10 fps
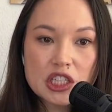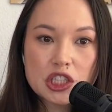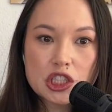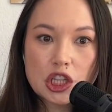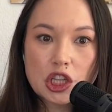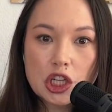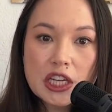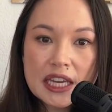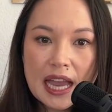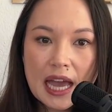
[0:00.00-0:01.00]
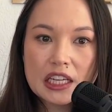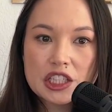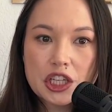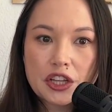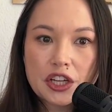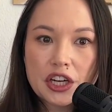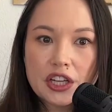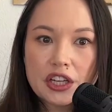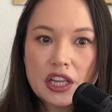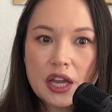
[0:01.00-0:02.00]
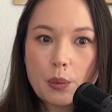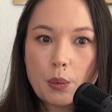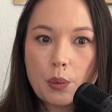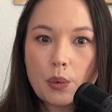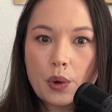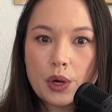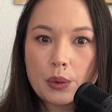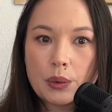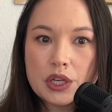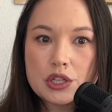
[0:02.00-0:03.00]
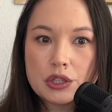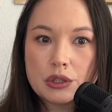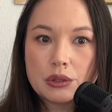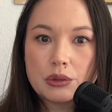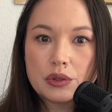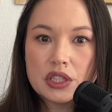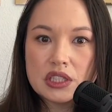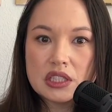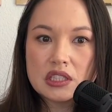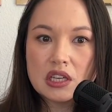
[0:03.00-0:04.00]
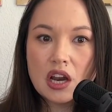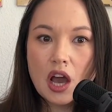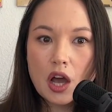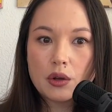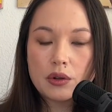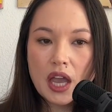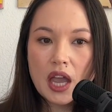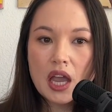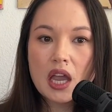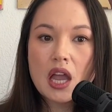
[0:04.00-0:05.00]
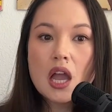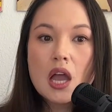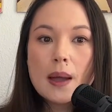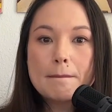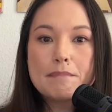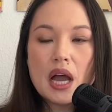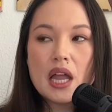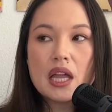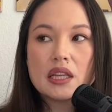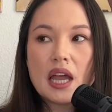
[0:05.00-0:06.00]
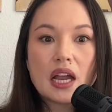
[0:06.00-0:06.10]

is just looking at each other and they're like, "What do we do? This is no. not okay." But like,